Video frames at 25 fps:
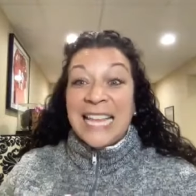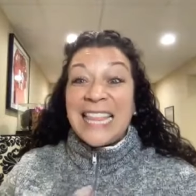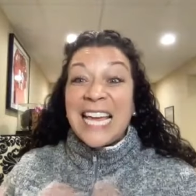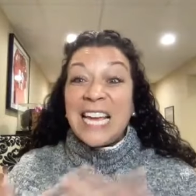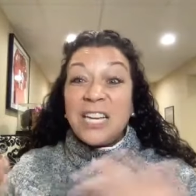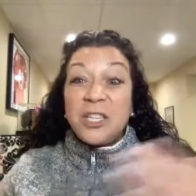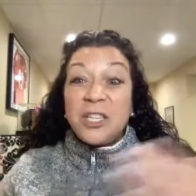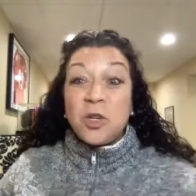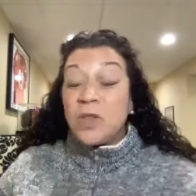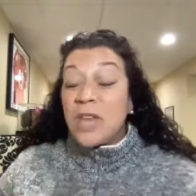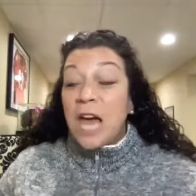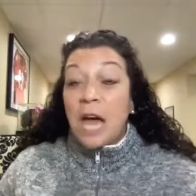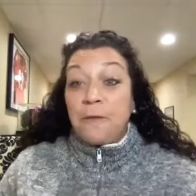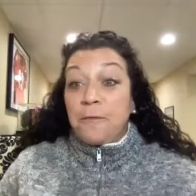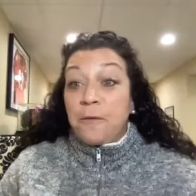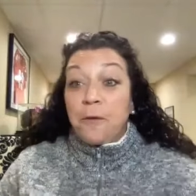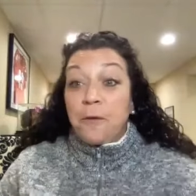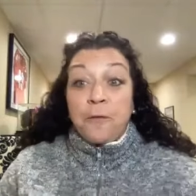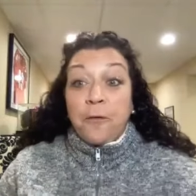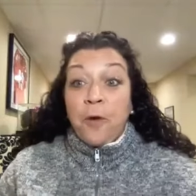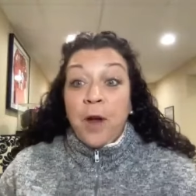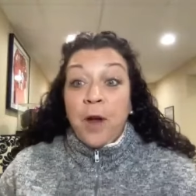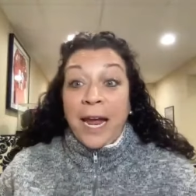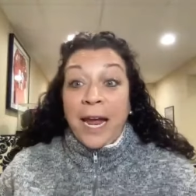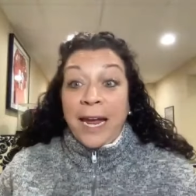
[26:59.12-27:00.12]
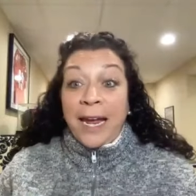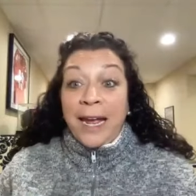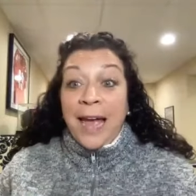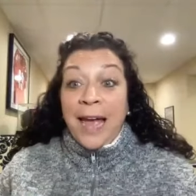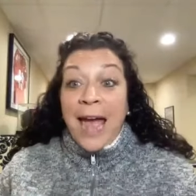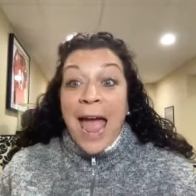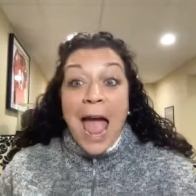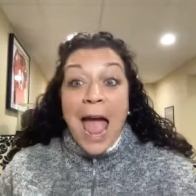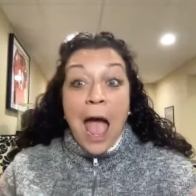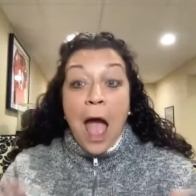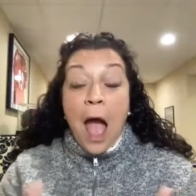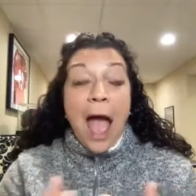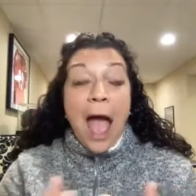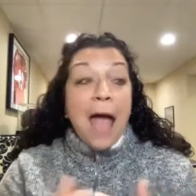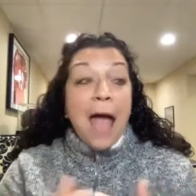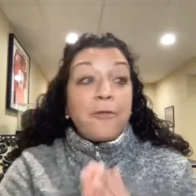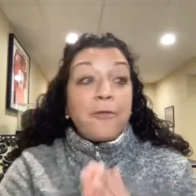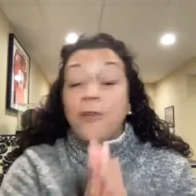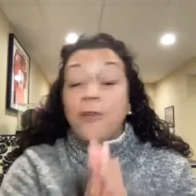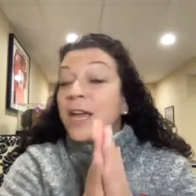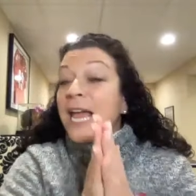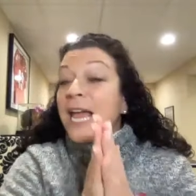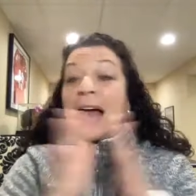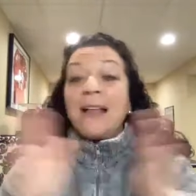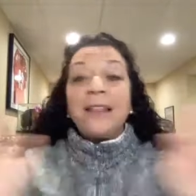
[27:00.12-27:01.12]
They do that for free
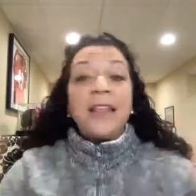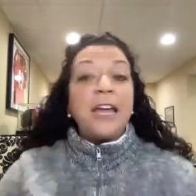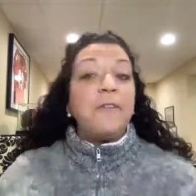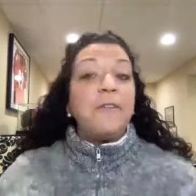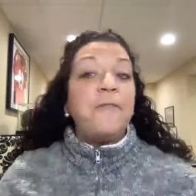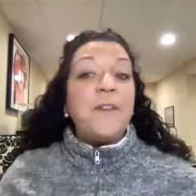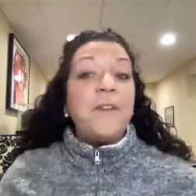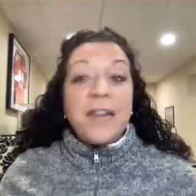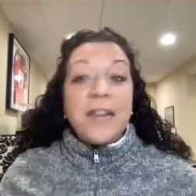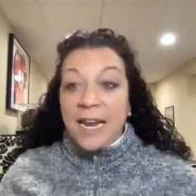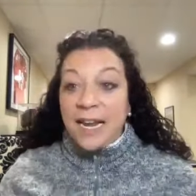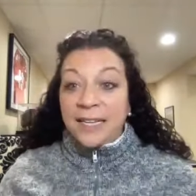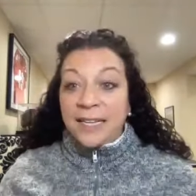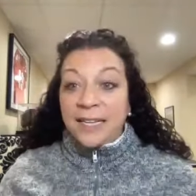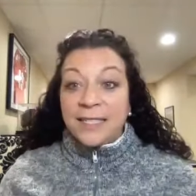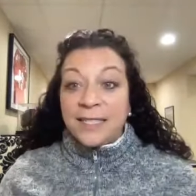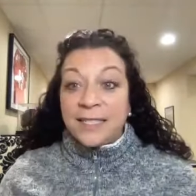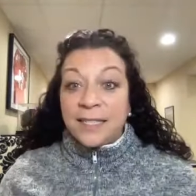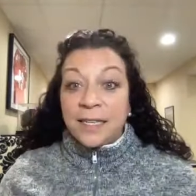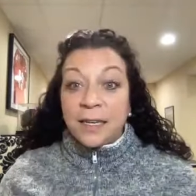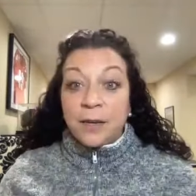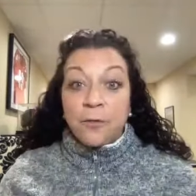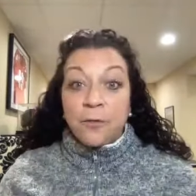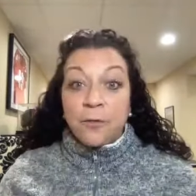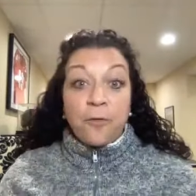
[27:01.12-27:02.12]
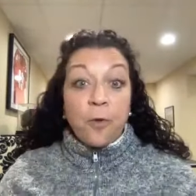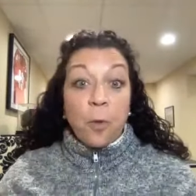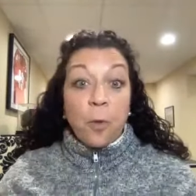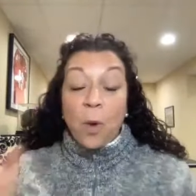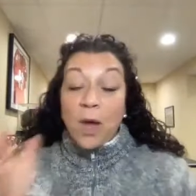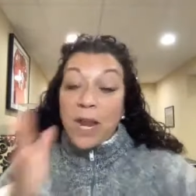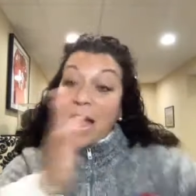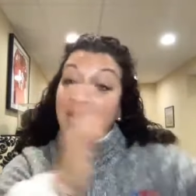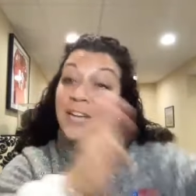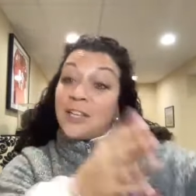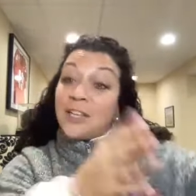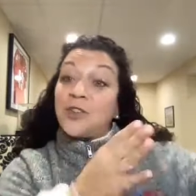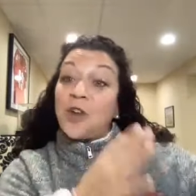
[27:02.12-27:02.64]
every LA Fitness from when I